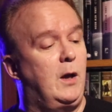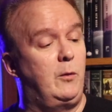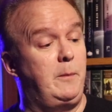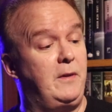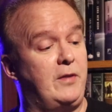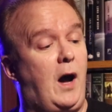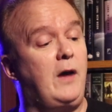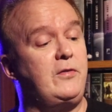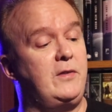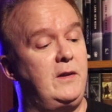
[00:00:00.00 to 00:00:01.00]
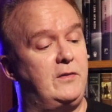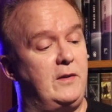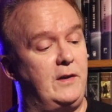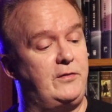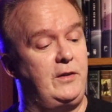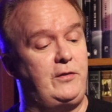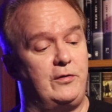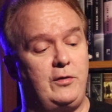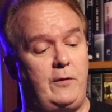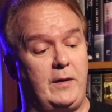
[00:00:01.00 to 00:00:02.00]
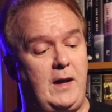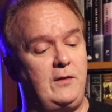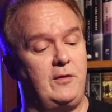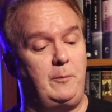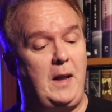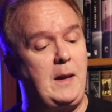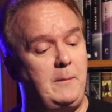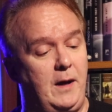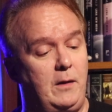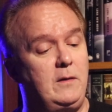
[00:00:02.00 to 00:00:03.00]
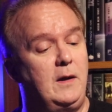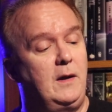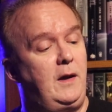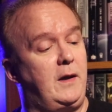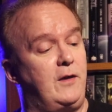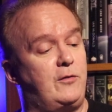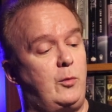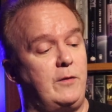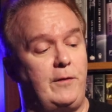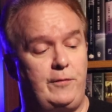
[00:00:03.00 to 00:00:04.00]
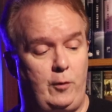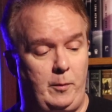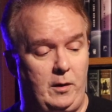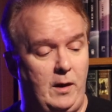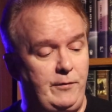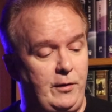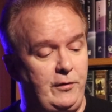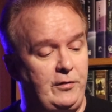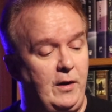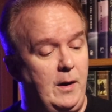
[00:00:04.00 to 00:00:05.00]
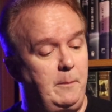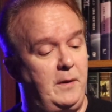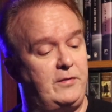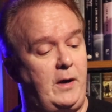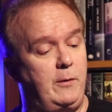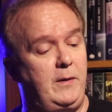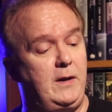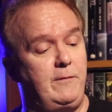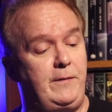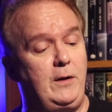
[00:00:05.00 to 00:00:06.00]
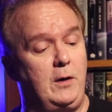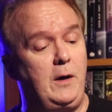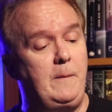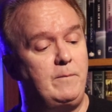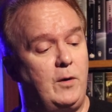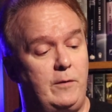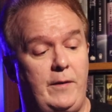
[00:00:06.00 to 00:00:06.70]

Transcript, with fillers: When Miss Haas is enlisted to solve a case of blackmail against one of her former lovers, Miss Irene Viola, or